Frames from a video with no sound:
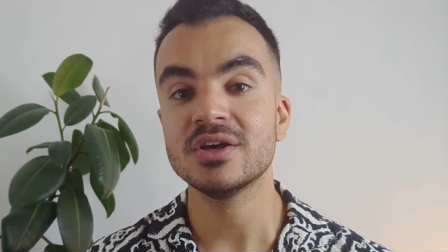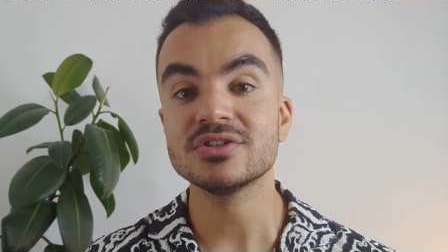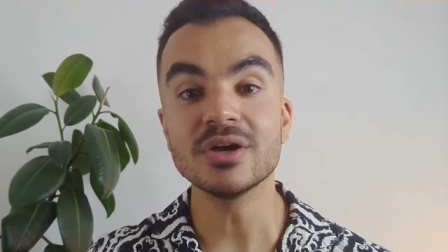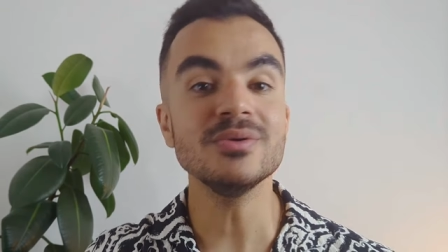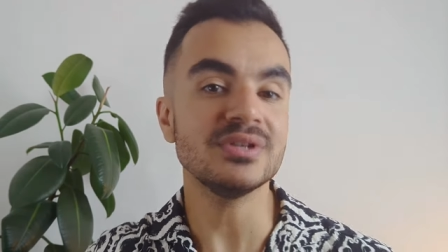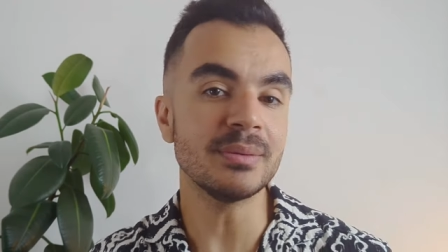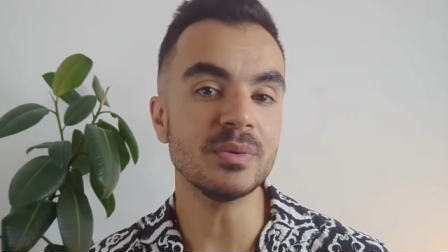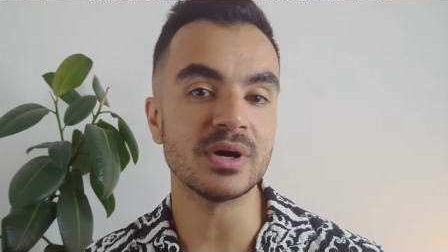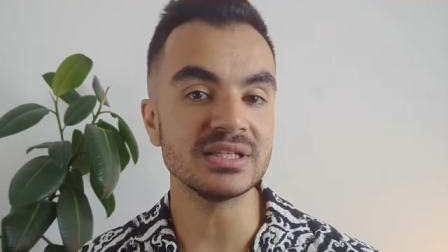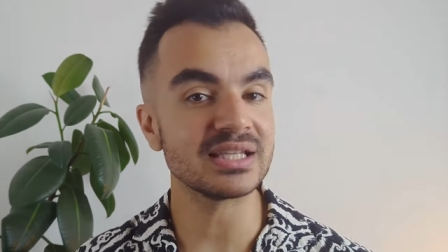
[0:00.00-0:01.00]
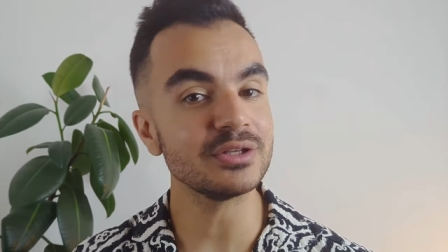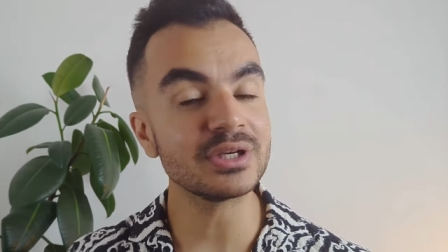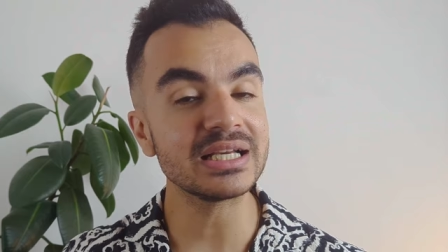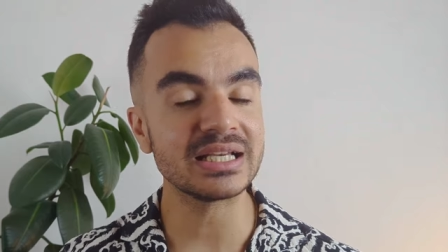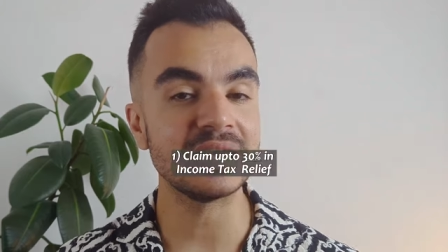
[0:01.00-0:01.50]
So number one is that you
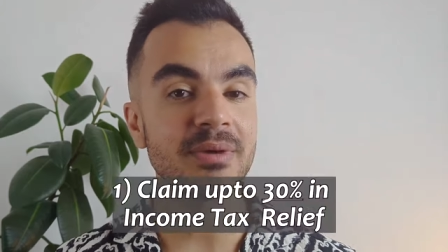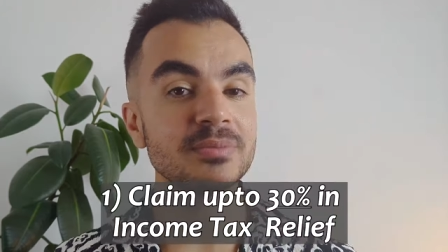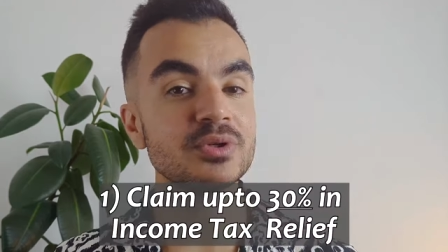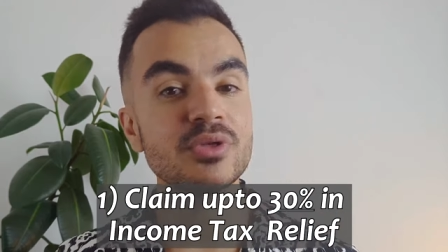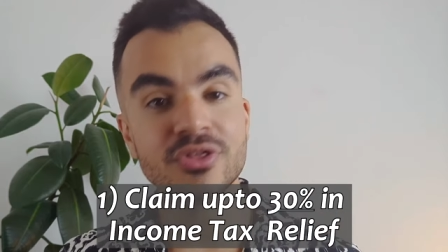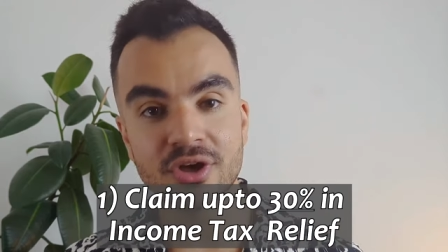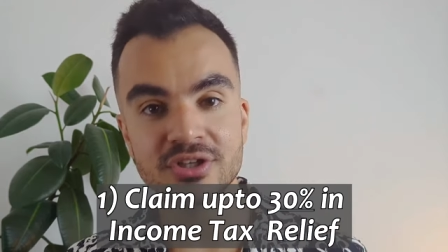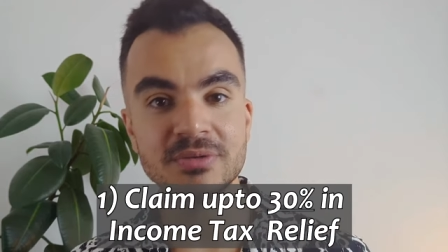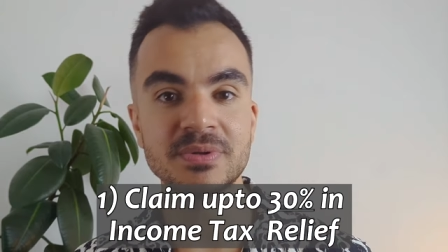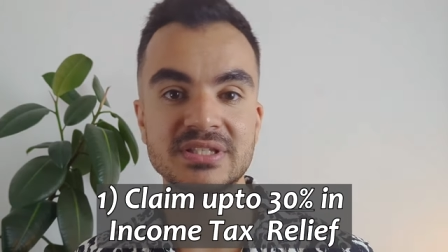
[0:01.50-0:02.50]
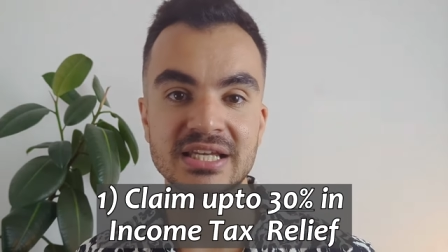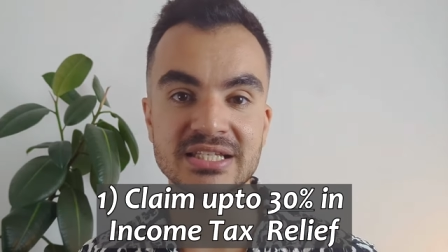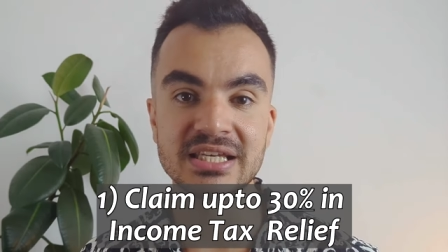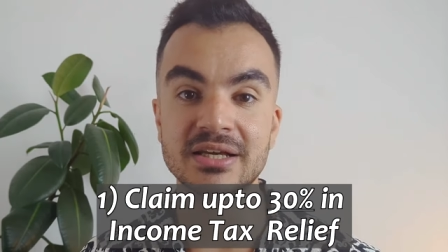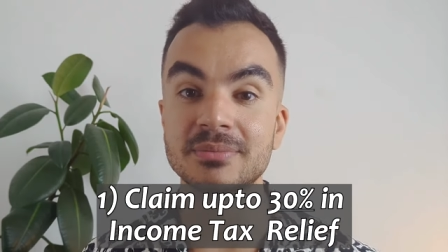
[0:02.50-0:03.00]
can claim up to
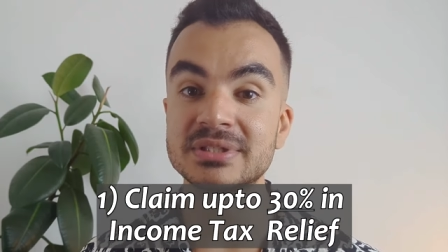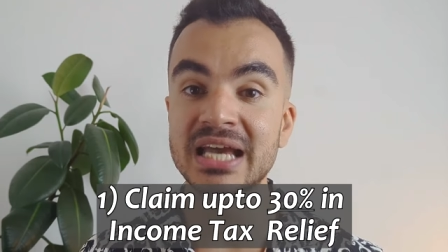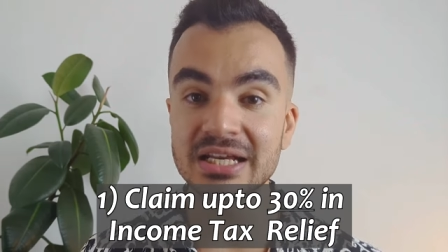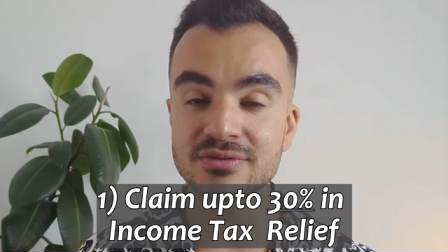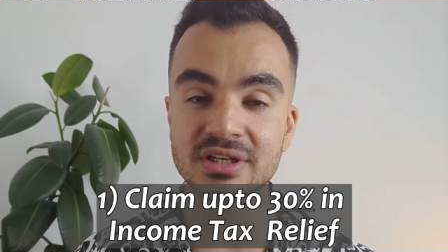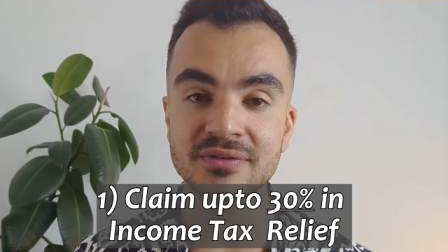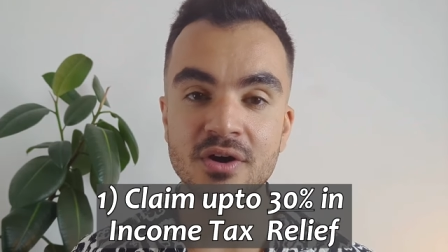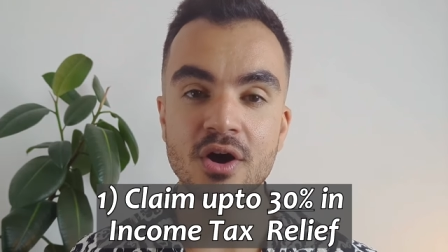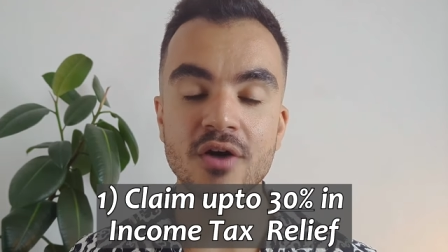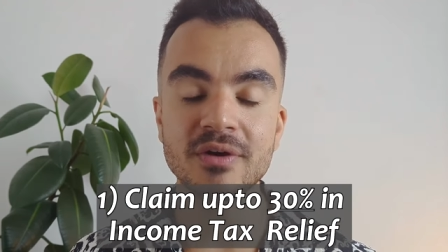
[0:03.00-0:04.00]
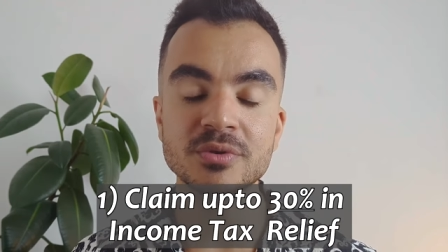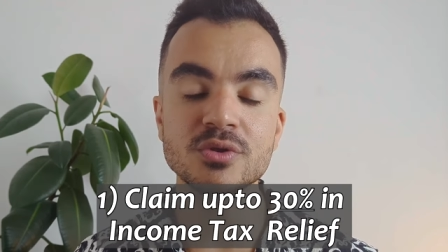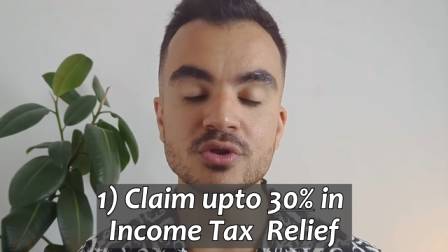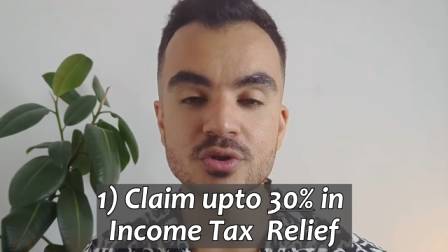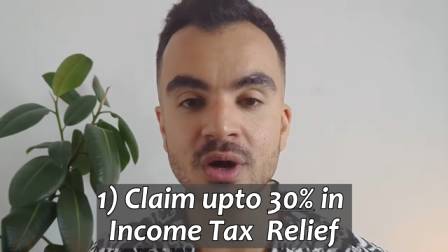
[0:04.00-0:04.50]
30% income tax relief of up to
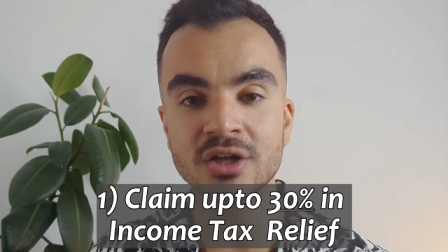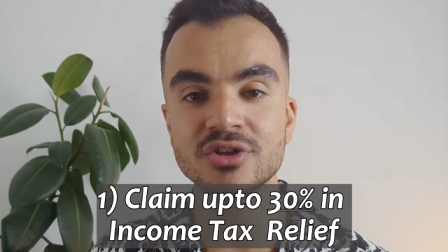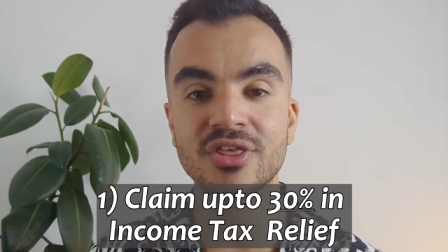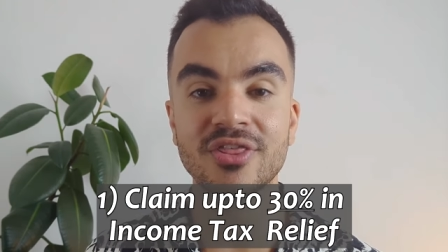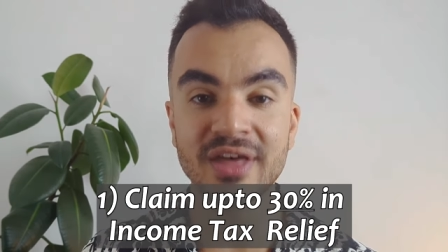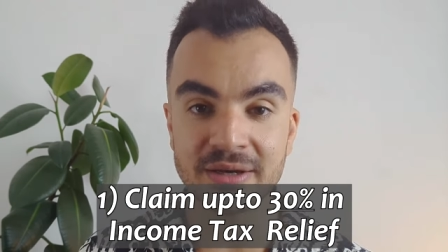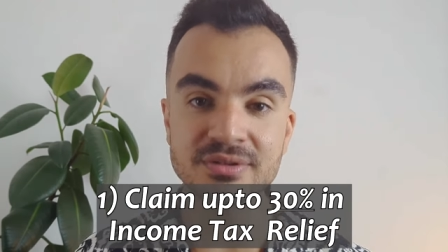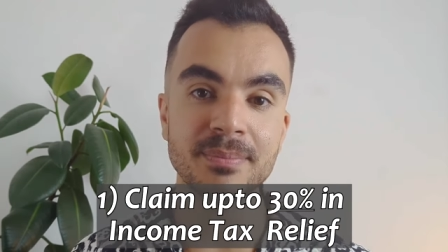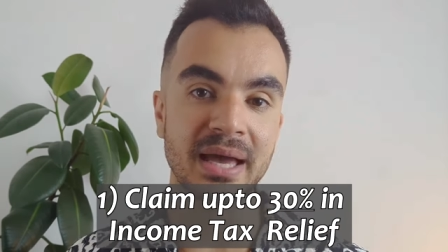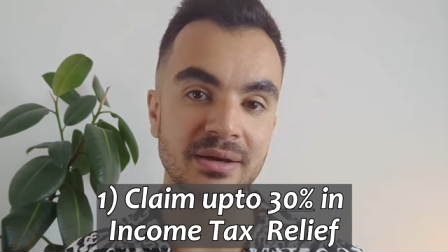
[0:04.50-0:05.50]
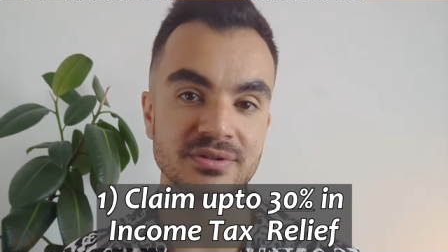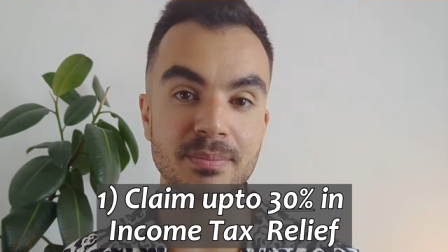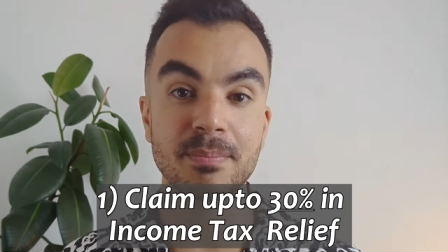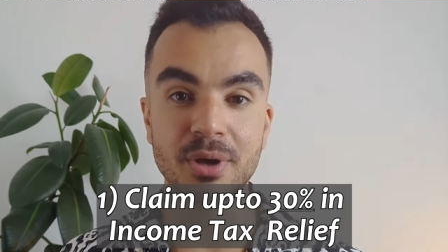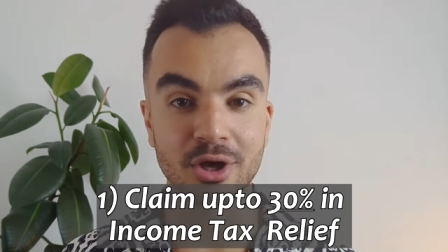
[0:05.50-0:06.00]
£200,000
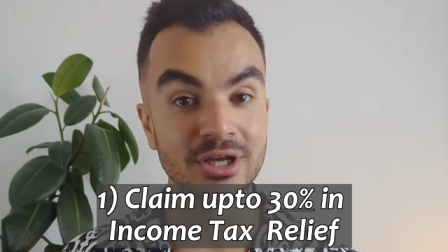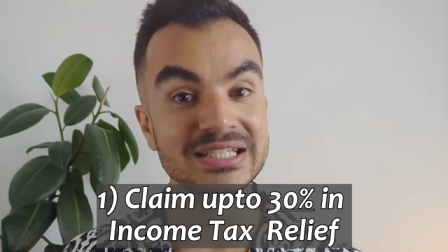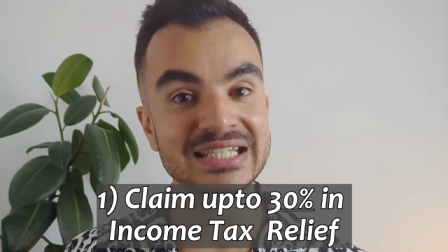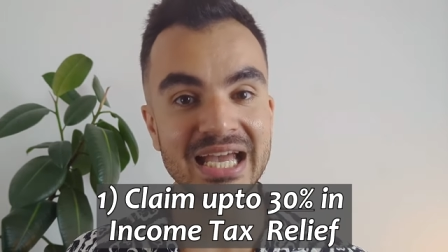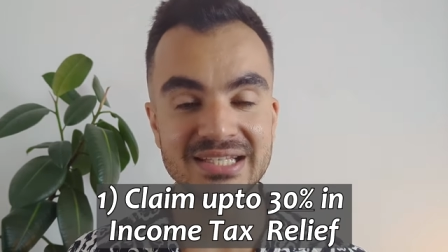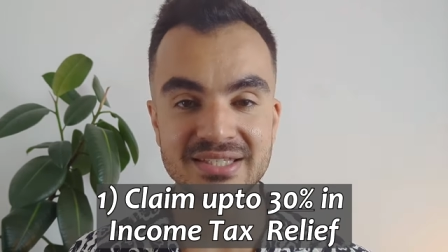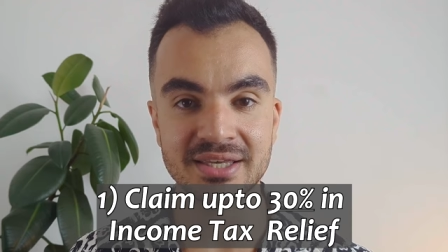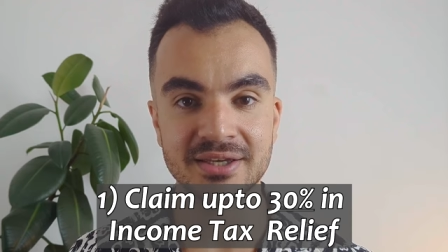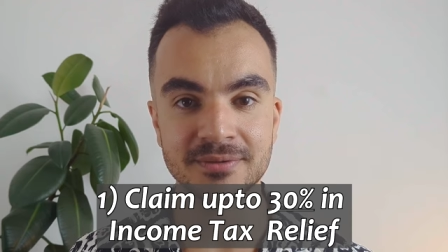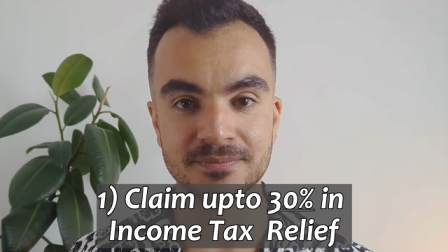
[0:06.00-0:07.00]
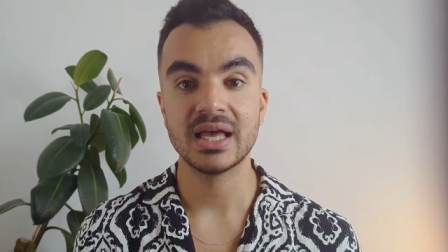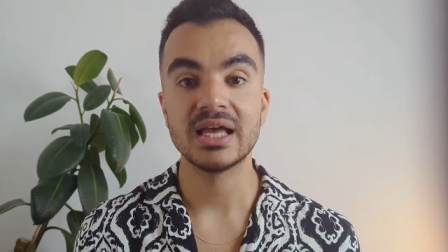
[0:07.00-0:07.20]
per tax year.